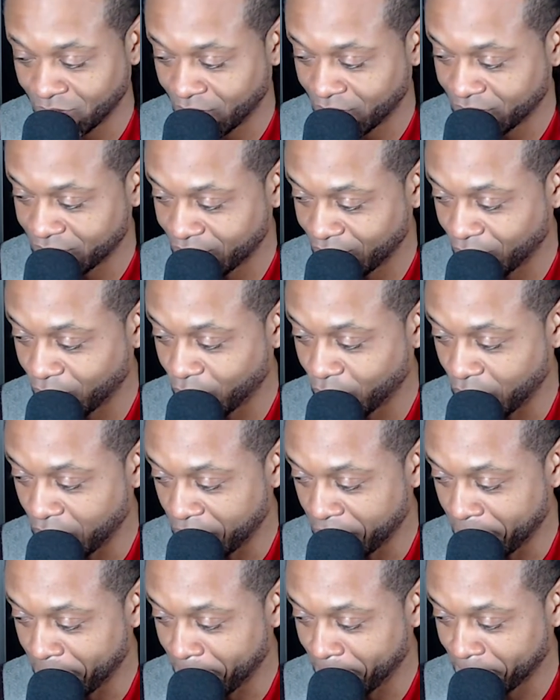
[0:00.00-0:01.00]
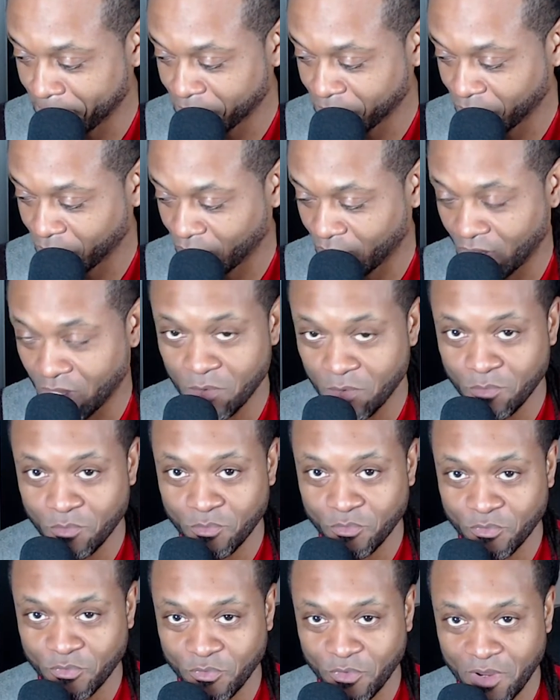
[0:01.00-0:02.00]
So
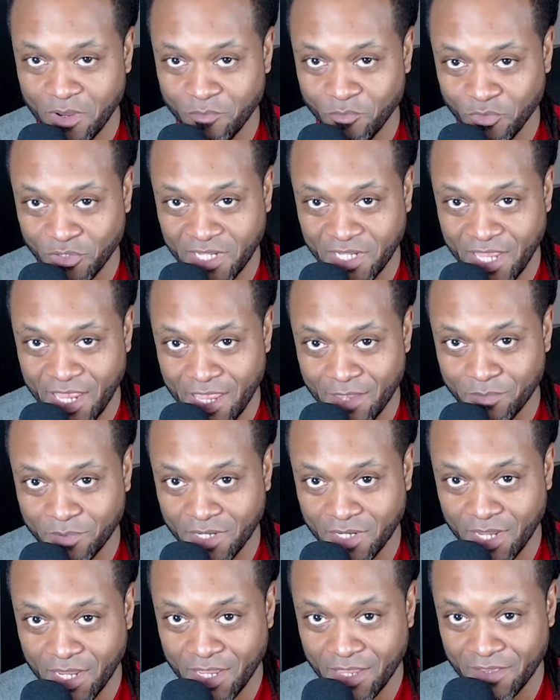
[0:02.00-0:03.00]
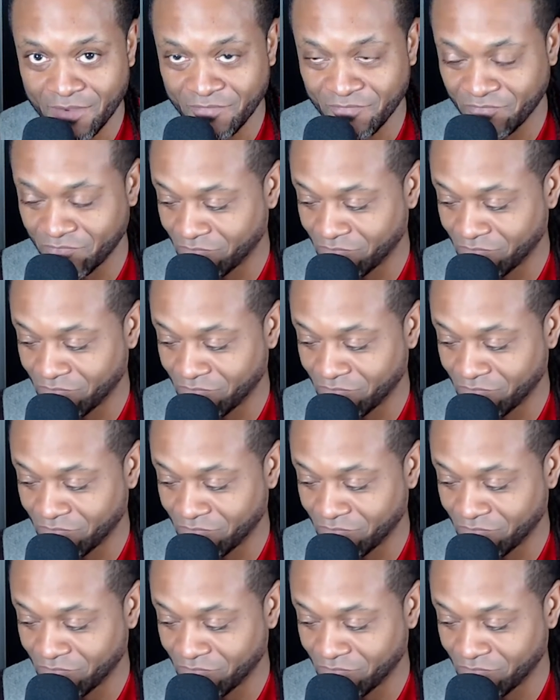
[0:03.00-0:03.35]
I'm really happy to have